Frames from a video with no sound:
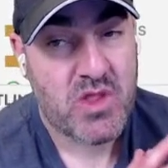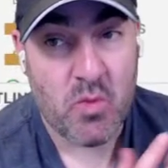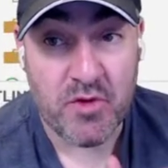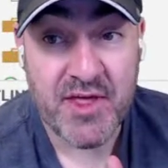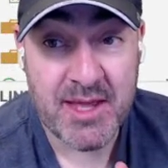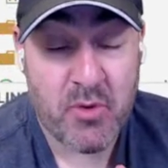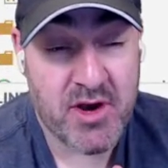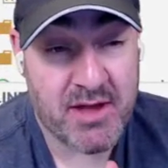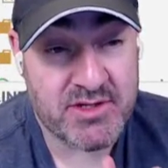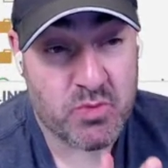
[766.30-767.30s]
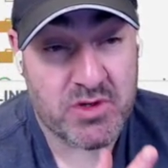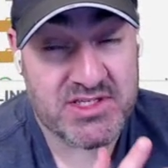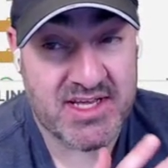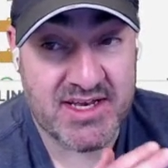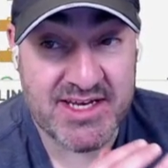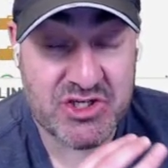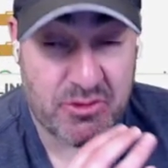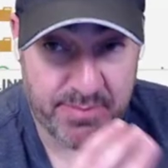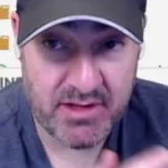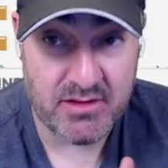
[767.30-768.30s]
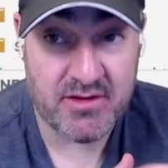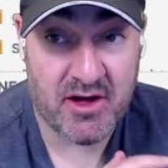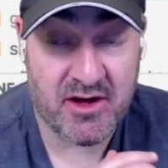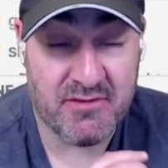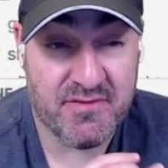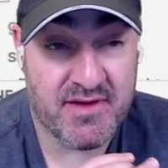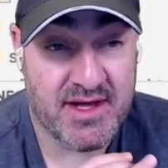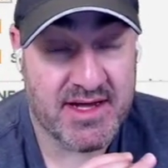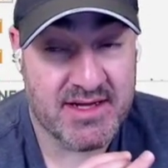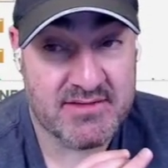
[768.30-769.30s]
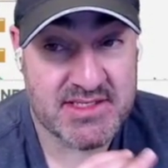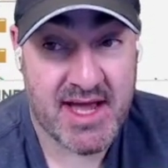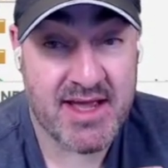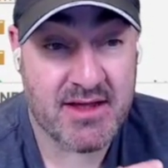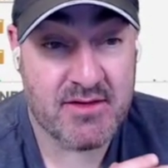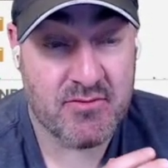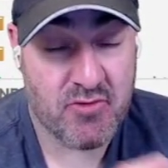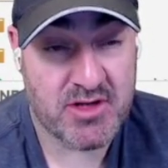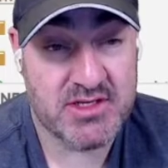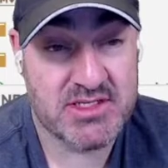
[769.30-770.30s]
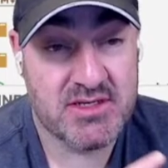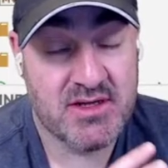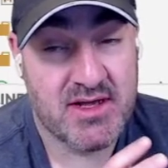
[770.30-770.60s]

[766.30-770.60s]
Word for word: One thing to point out is once the initial build of static runs,